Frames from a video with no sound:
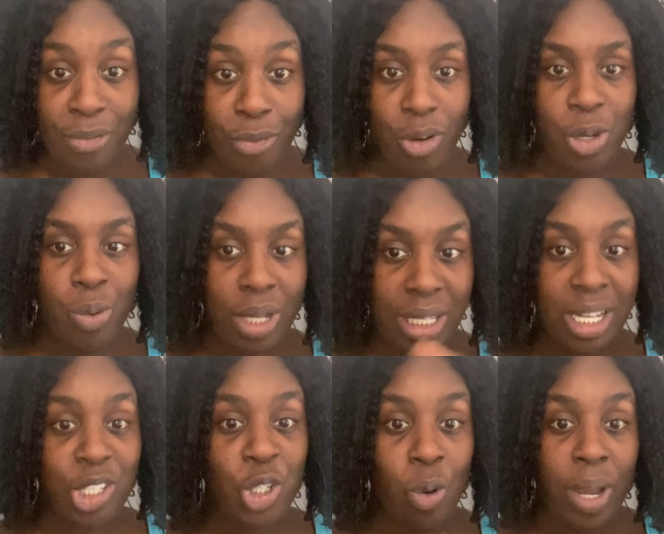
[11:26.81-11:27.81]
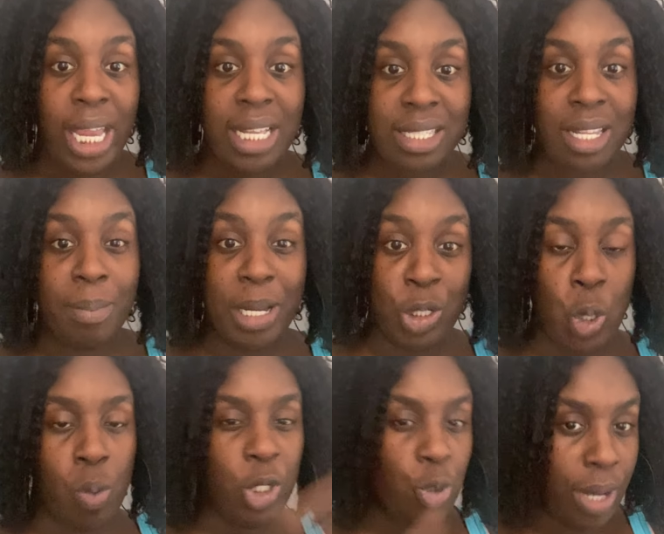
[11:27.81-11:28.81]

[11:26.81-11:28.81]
for you to get your ass up and do what